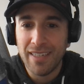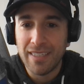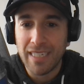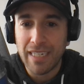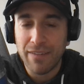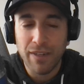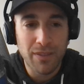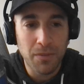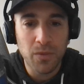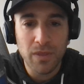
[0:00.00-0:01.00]
it's like if
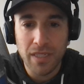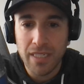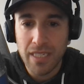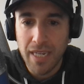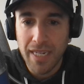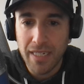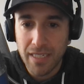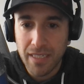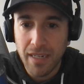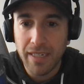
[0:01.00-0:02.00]
someone was going to cite a
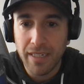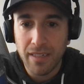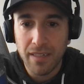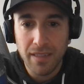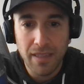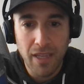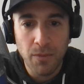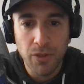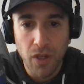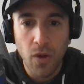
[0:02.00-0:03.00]
study, they
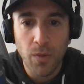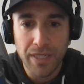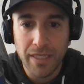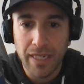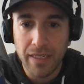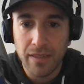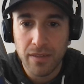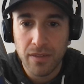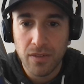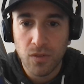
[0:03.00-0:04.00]
almost always like
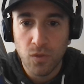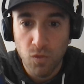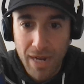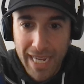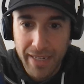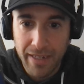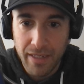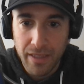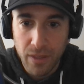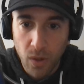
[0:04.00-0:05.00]
read
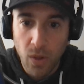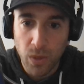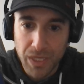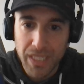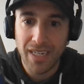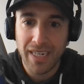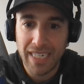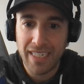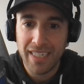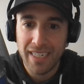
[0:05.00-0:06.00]
the whole
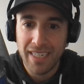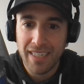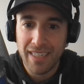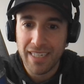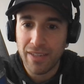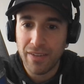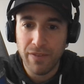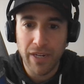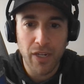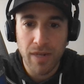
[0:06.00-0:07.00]
study. Like
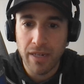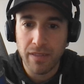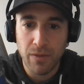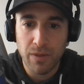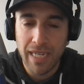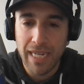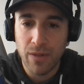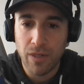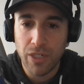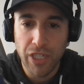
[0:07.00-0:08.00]
very rarely was
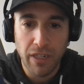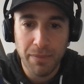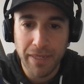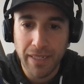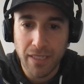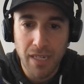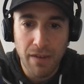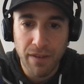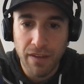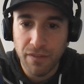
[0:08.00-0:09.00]
anyone cherry picking
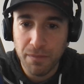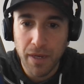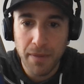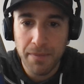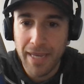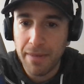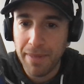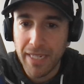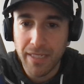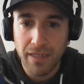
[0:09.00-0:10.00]
stuff off of PubMed
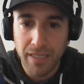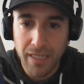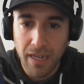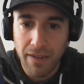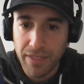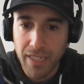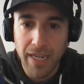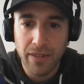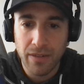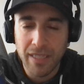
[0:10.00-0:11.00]
based on off the
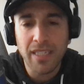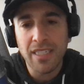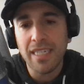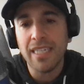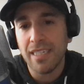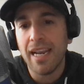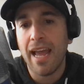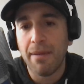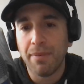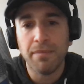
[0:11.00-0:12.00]
title. Like it did
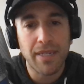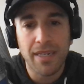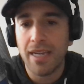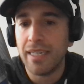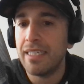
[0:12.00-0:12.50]
happen, but not